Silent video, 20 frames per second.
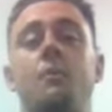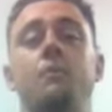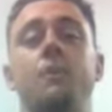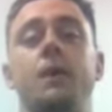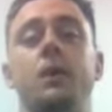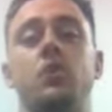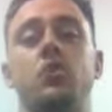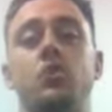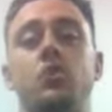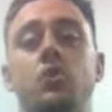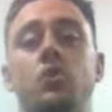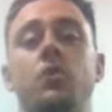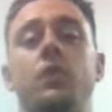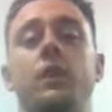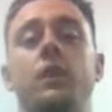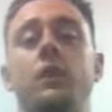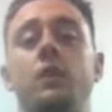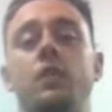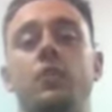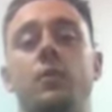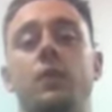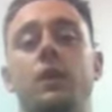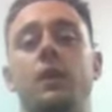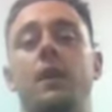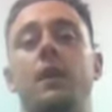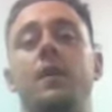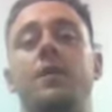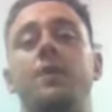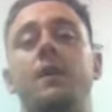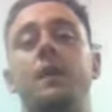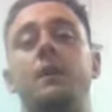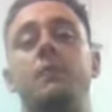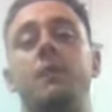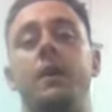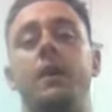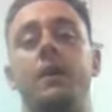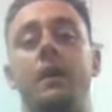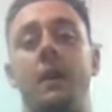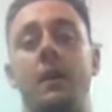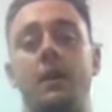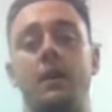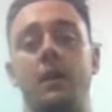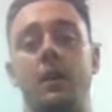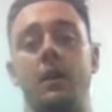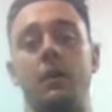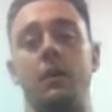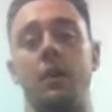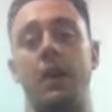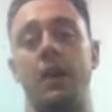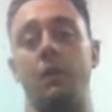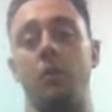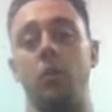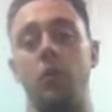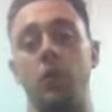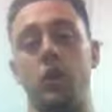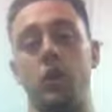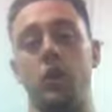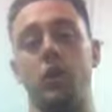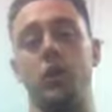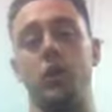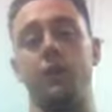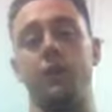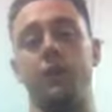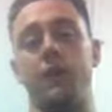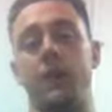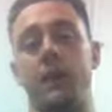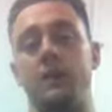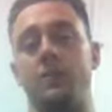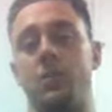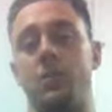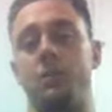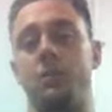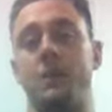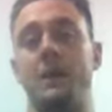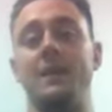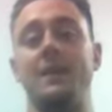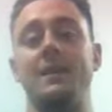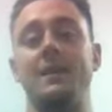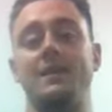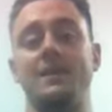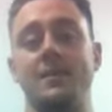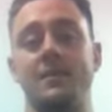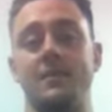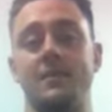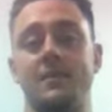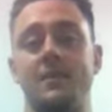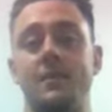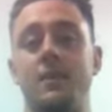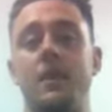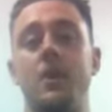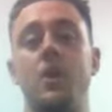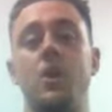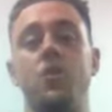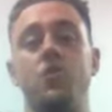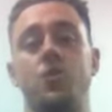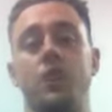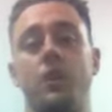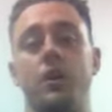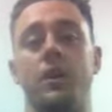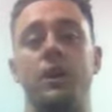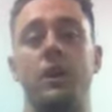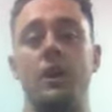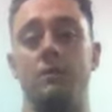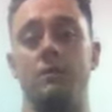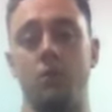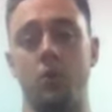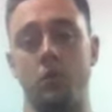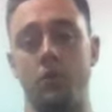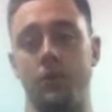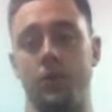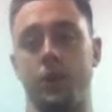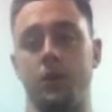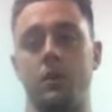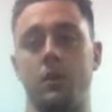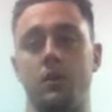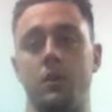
Make sure that you think about that and what you got for that. So be consistent, try and keep moving.